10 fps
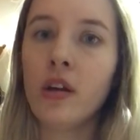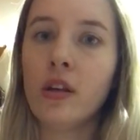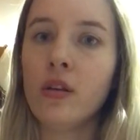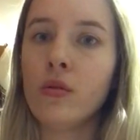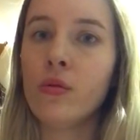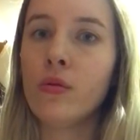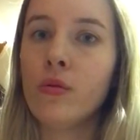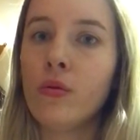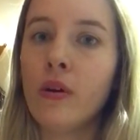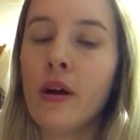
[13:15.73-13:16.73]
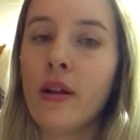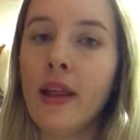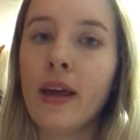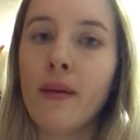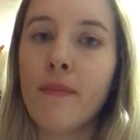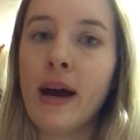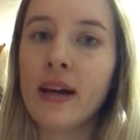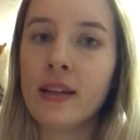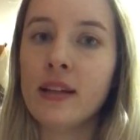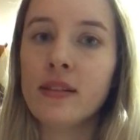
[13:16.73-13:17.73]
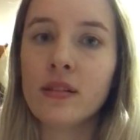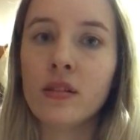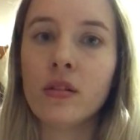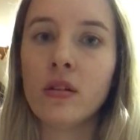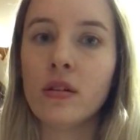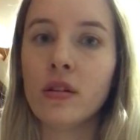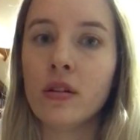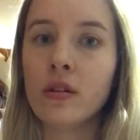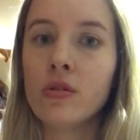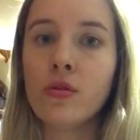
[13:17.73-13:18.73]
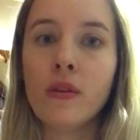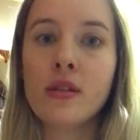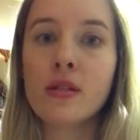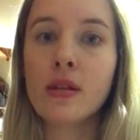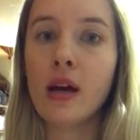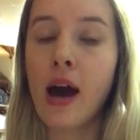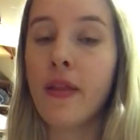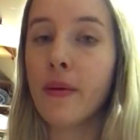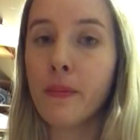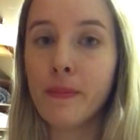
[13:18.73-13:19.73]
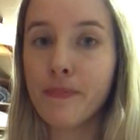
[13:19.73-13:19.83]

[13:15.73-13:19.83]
You are like a magnet to these other